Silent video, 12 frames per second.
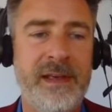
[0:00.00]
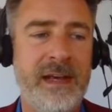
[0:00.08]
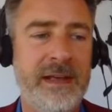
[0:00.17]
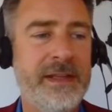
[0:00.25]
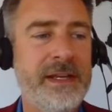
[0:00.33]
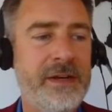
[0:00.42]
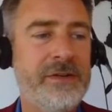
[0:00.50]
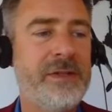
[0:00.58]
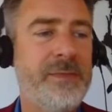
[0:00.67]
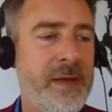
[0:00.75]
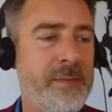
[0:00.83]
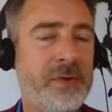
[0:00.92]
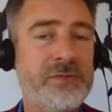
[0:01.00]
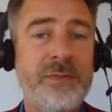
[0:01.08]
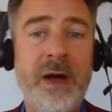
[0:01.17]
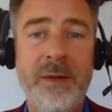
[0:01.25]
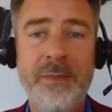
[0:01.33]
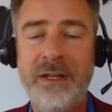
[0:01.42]
And then here's the People's
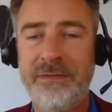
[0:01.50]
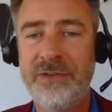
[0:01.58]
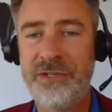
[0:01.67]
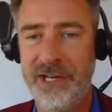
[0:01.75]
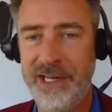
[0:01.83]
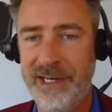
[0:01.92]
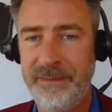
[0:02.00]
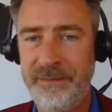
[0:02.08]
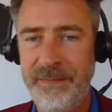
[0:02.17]
Republic of China.